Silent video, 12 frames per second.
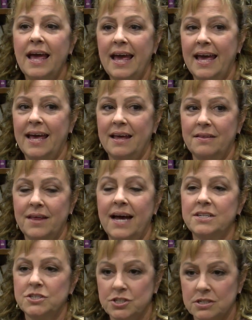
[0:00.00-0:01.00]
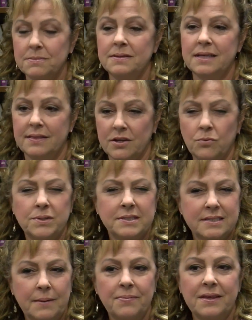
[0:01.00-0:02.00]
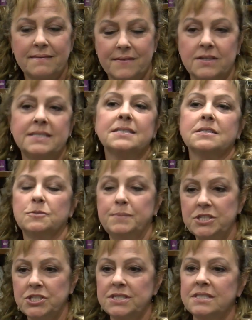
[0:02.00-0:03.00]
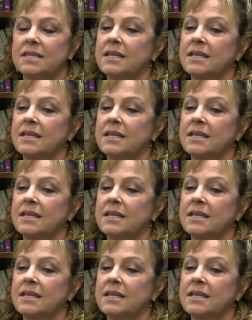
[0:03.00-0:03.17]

and that determined that there was something very suspicious.